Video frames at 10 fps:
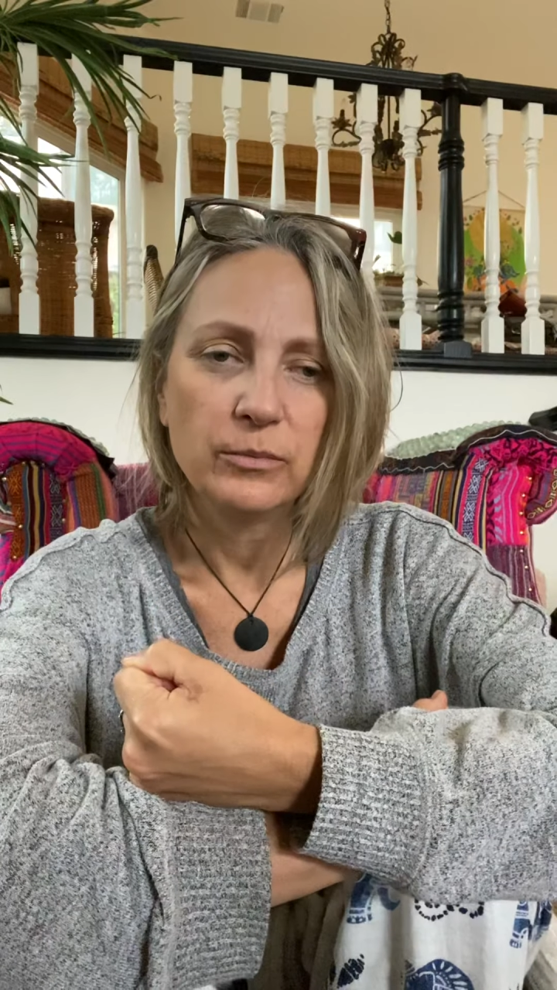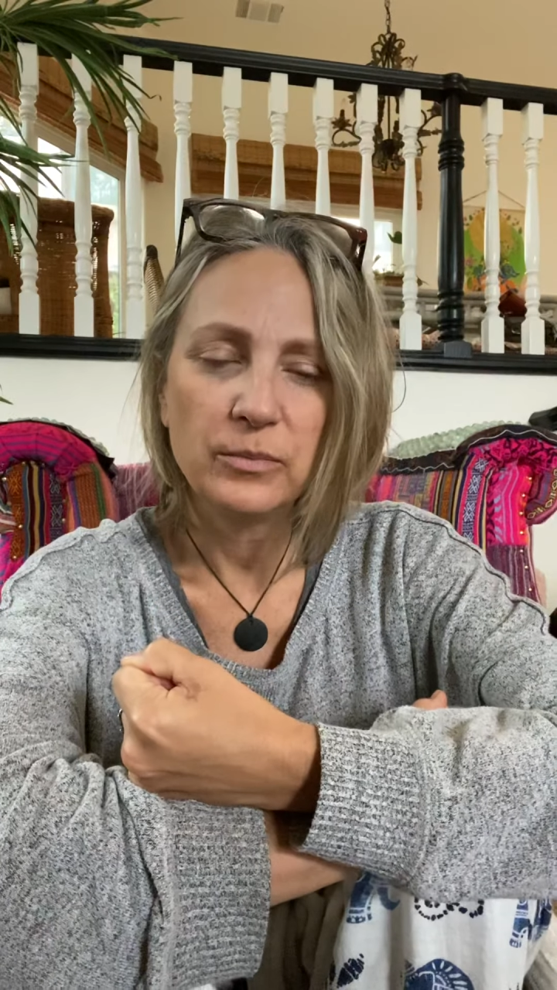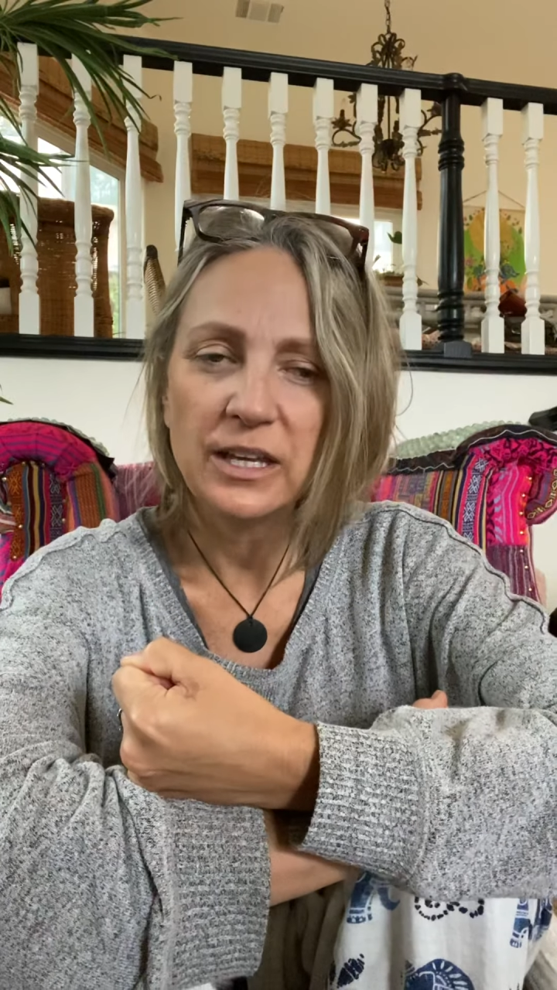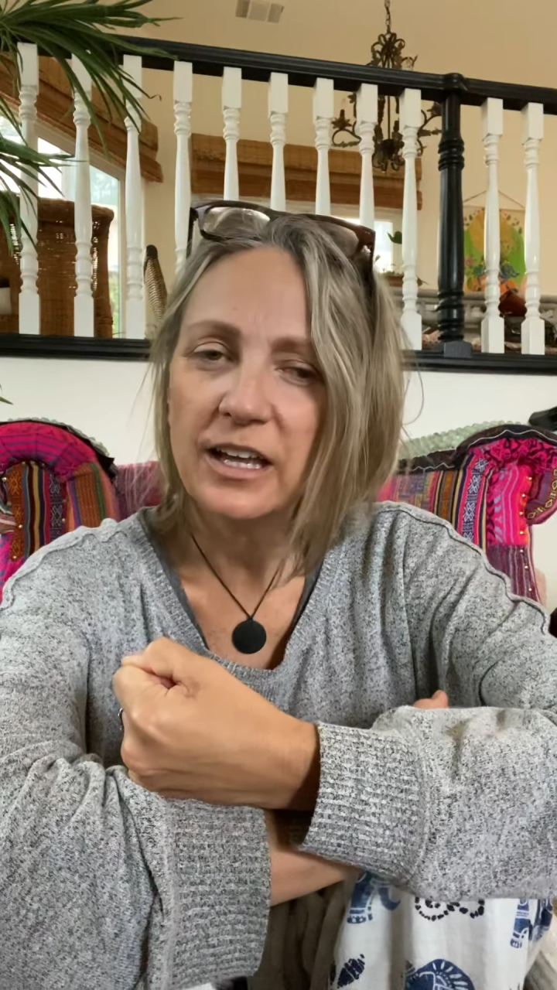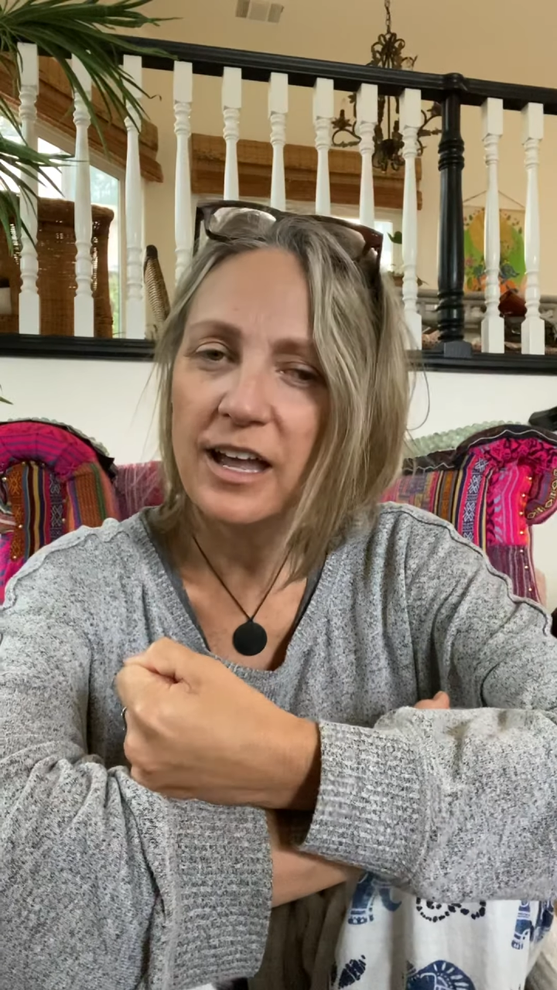
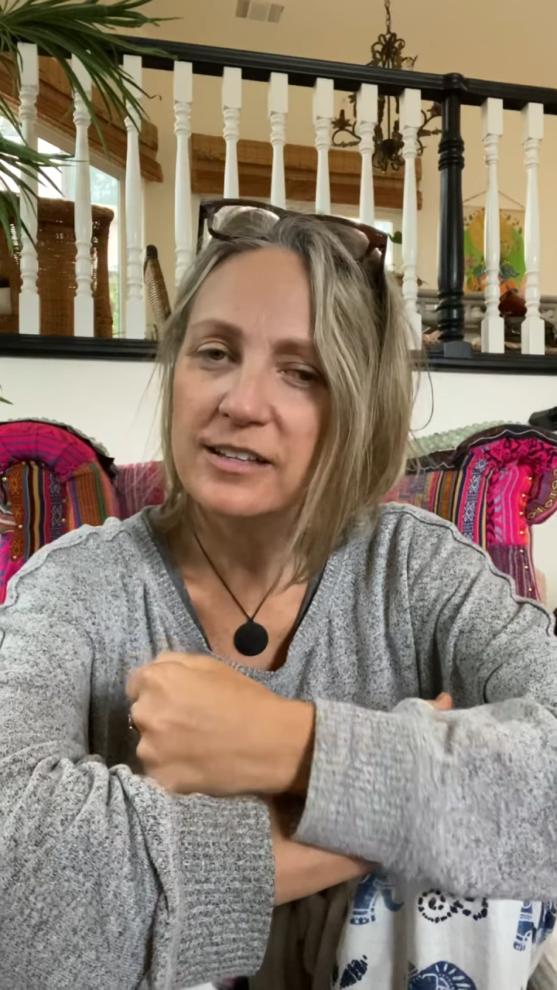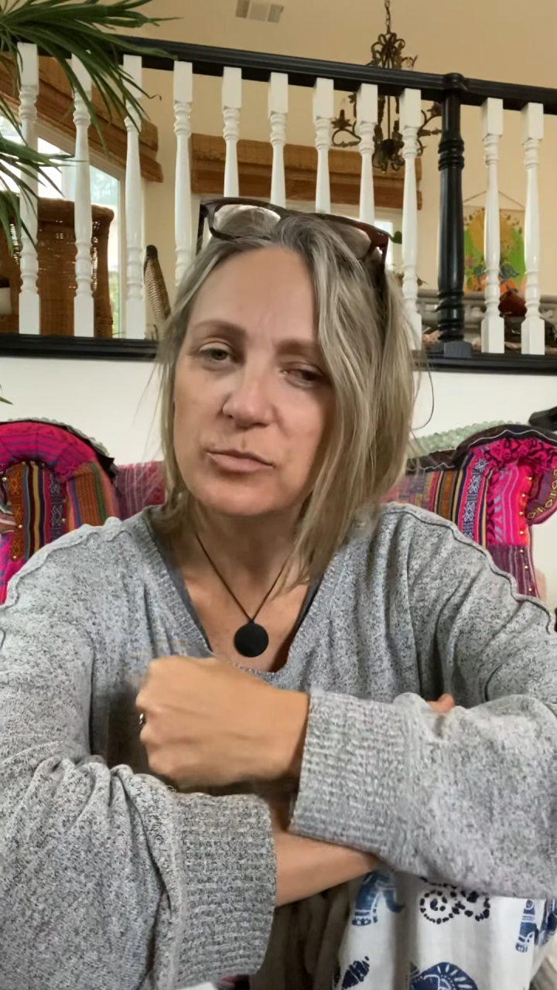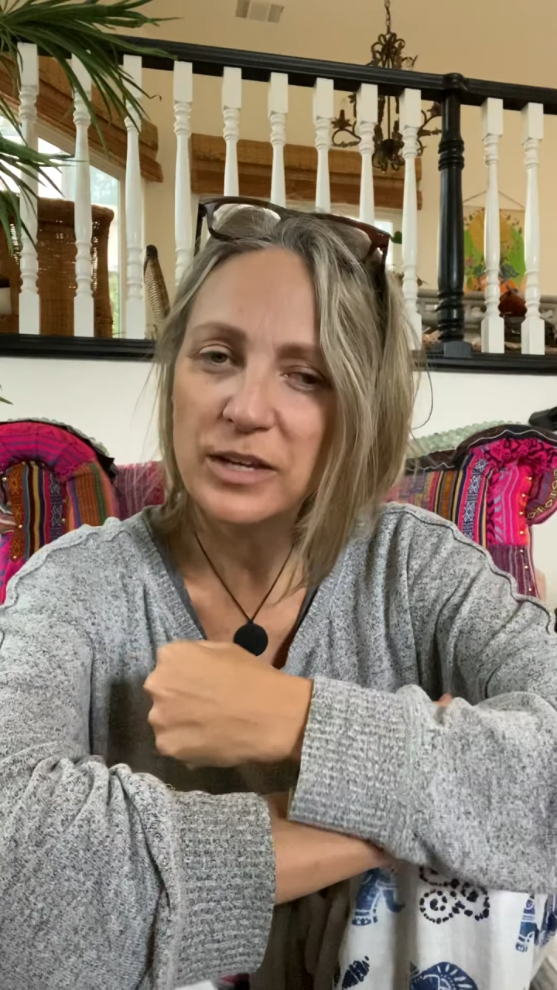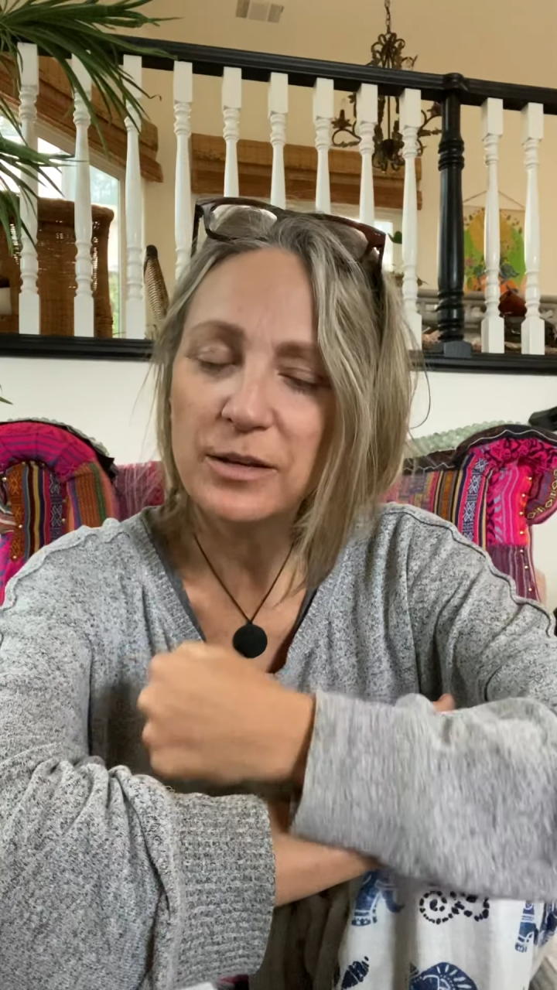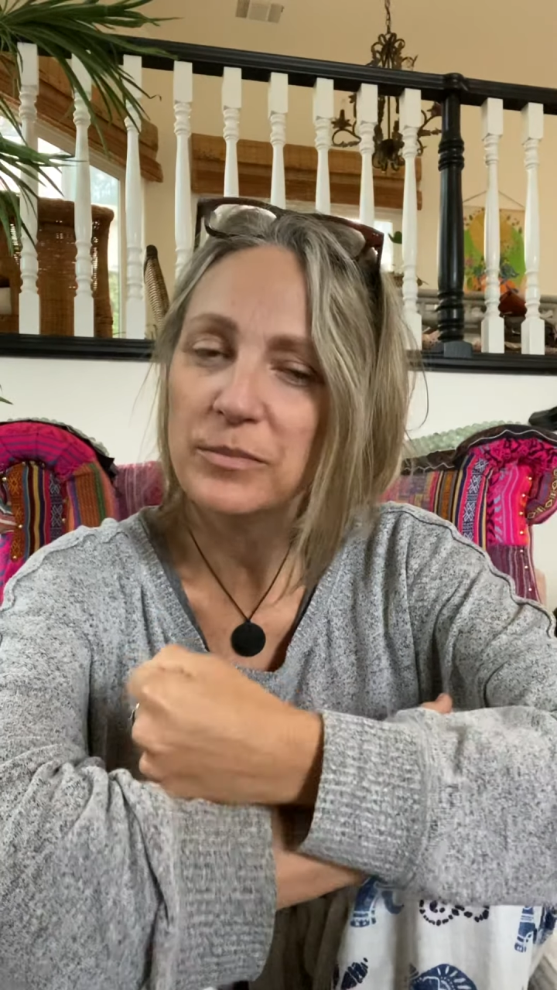because
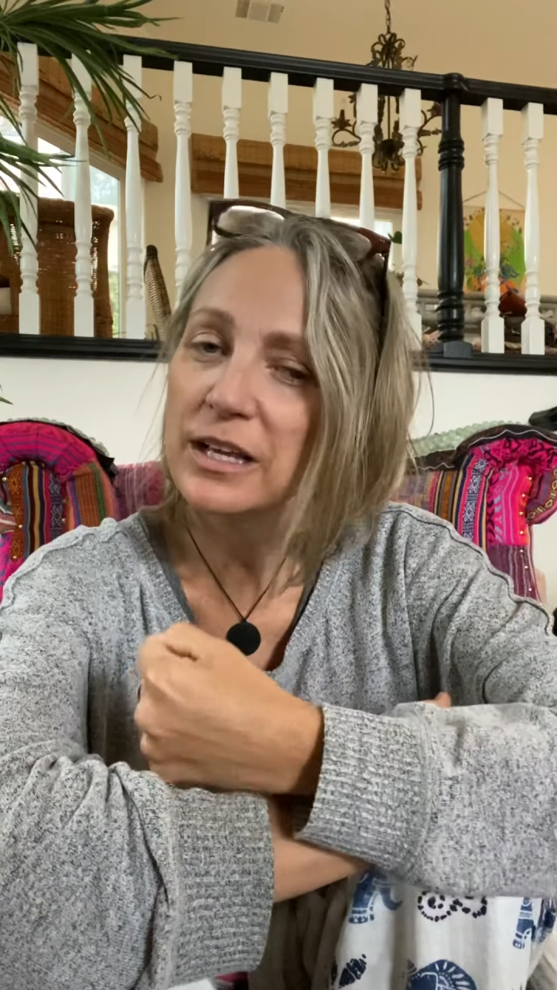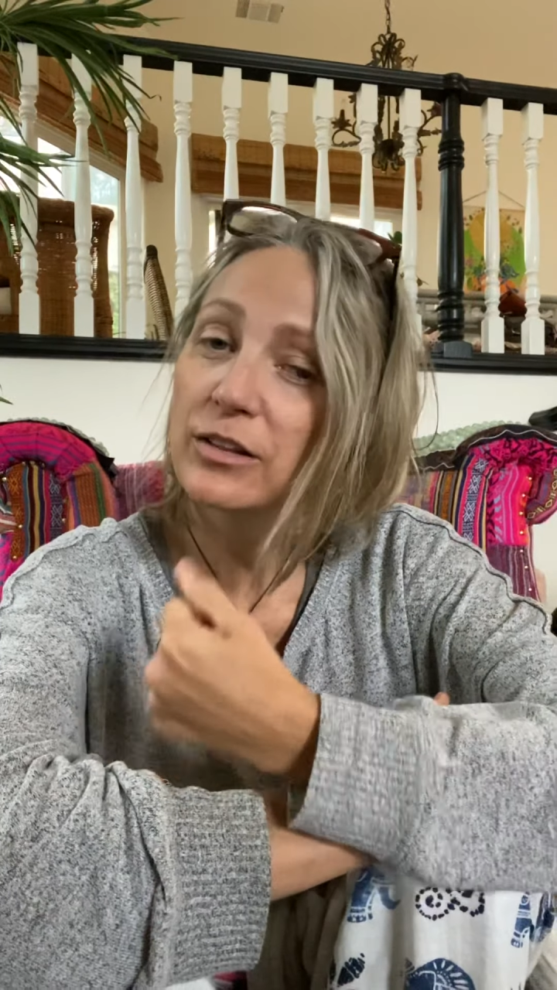we can be